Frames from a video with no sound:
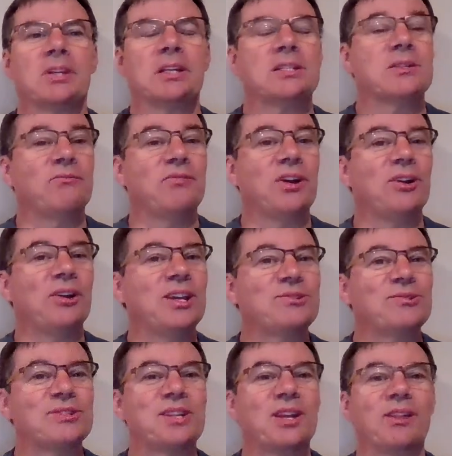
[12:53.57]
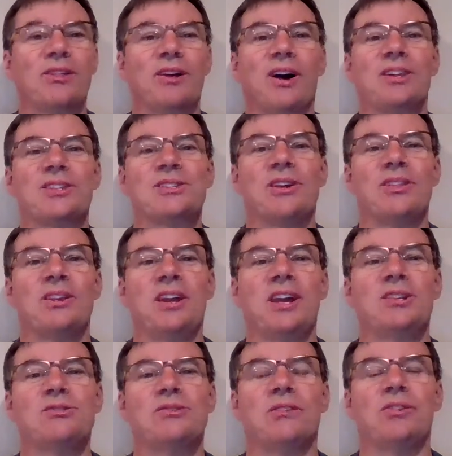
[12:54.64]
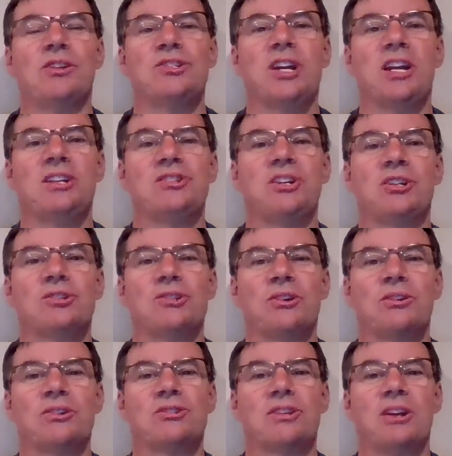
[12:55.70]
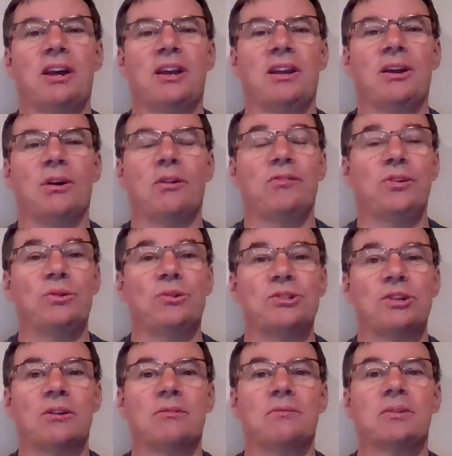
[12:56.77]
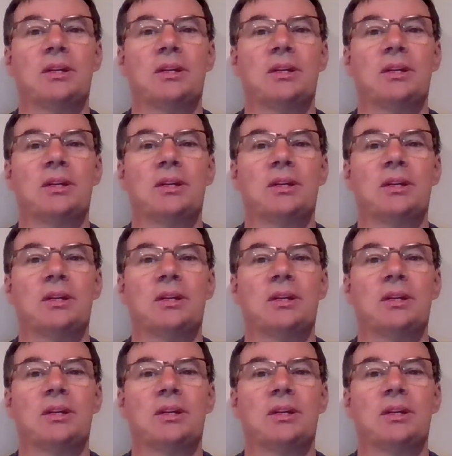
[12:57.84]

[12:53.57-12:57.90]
Some very interesting thoughts on the nature of the changing church and our future.